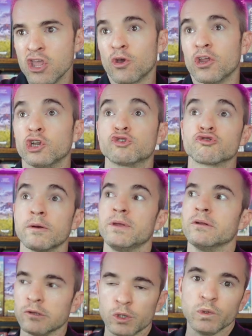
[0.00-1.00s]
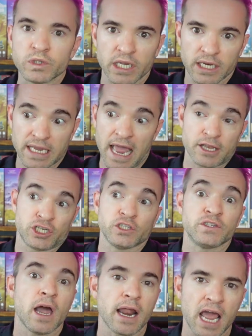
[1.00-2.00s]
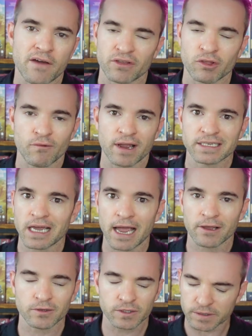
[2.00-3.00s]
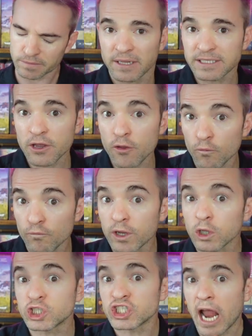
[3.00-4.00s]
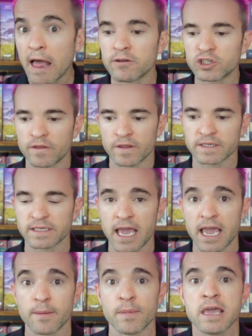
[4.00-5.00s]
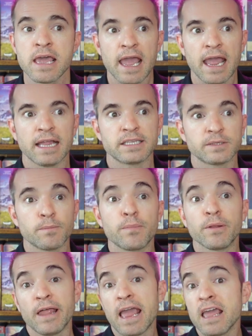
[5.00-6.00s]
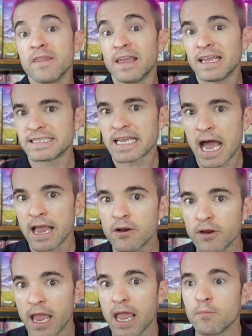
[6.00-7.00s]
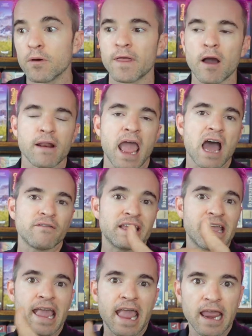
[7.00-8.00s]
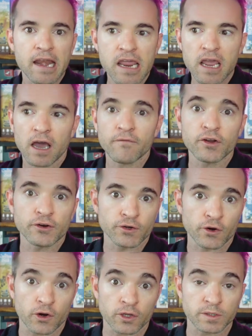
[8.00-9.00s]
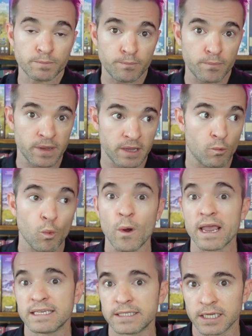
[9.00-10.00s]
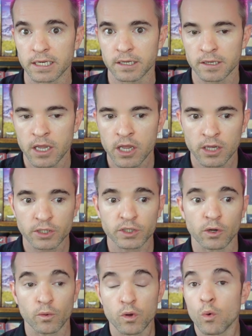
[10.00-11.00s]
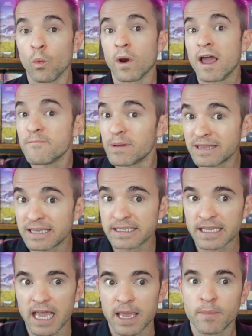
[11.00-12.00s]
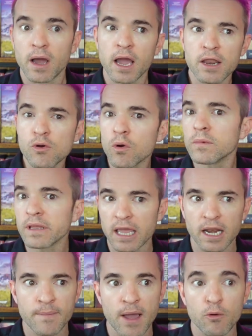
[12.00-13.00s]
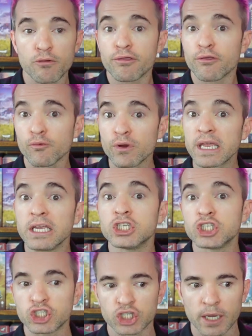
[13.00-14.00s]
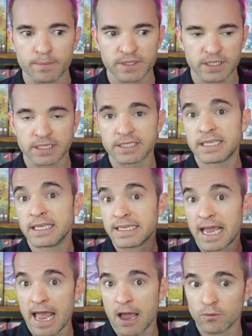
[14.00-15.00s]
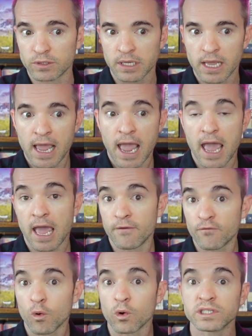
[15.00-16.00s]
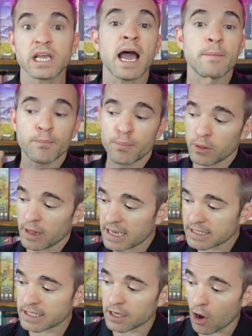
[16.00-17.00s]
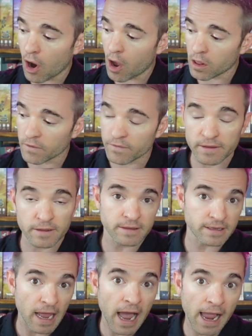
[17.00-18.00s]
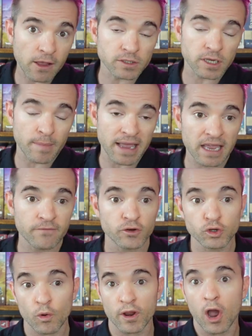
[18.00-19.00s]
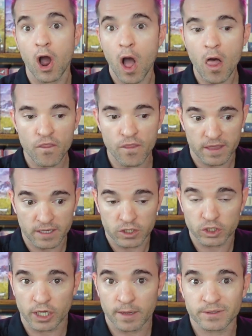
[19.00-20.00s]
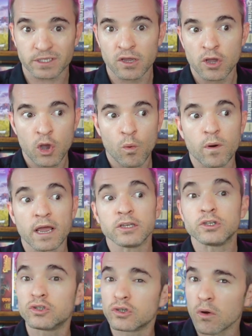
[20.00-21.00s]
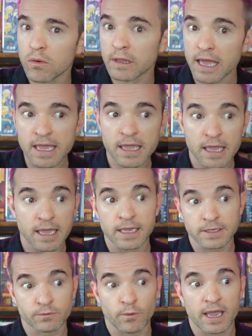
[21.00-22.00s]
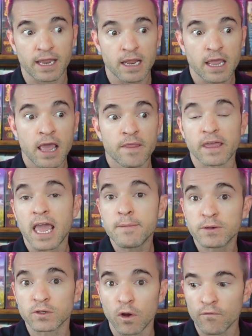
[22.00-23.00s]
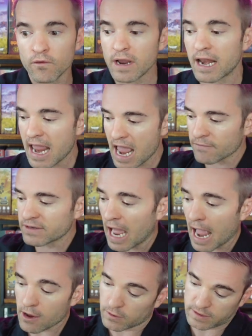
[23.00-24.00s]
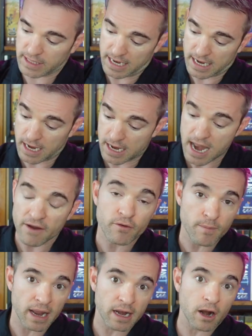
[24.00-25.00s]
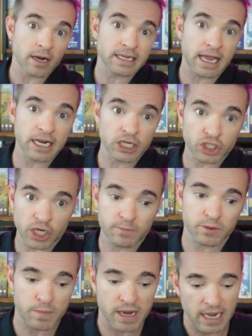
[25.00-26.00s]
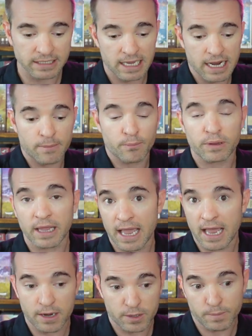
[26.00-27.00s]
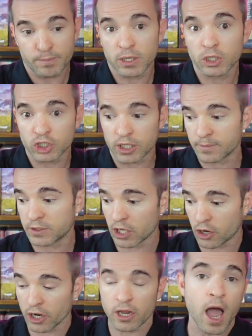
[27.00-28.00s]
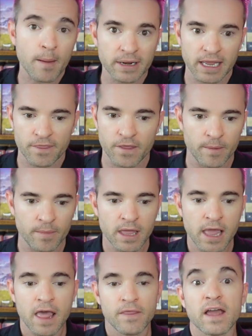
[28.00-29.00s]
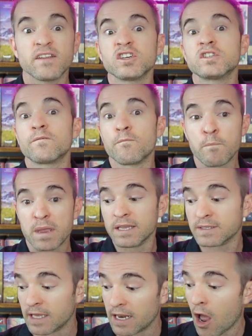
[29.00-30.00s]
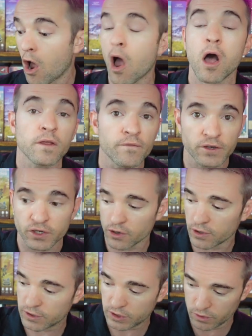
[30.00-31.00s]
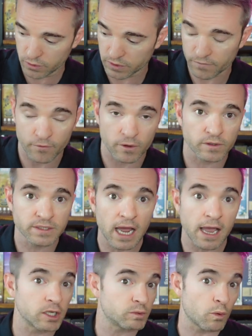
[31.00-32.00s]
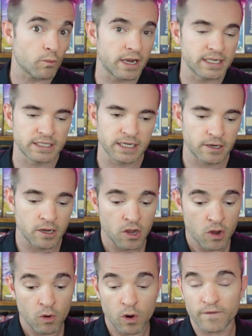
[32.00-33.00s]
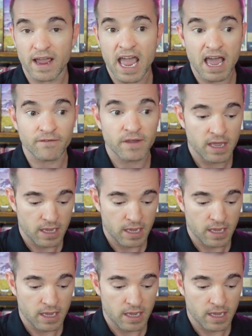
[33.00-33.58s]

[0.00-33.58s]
attribute losing to just not having the right tiles. But I'll tell you the real challenge in this game, it's playing the entire game without having any of your turns be wasted. So when I've played this game, I normally get about 3 ships sent out. And of course, I'm placing all of the tiles on my inventory on these ships. What I don't like is when the game is over and I have tiles that never made it onto any ships because I didn't plan to build ships that could accommodate them. That just means that all of the turns used for those tiles were wasted. Or if I have